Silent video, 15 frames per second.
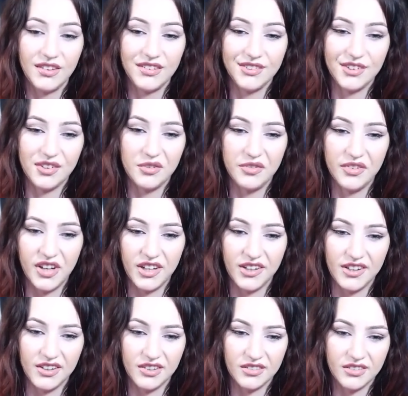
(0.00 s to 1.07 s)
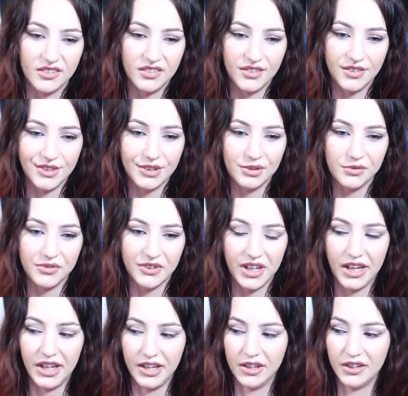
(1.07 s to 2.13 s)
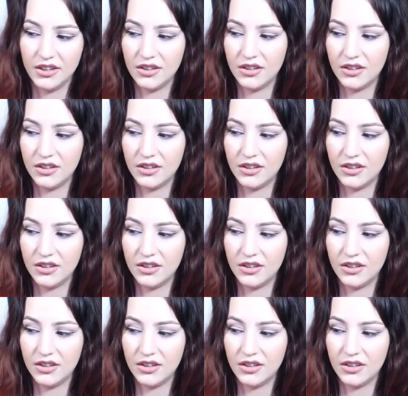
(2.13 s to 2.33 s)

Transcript: So funny. So funny.